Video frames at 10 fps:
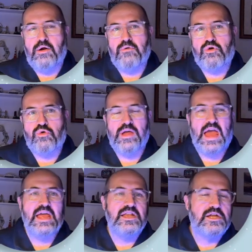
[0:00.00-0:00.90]

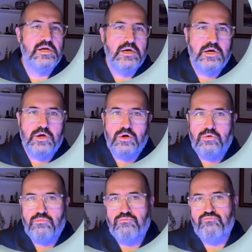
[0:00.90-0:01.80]
create,
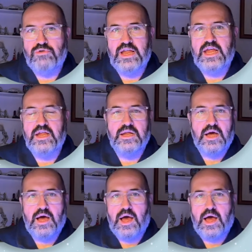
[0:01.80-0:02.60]
read,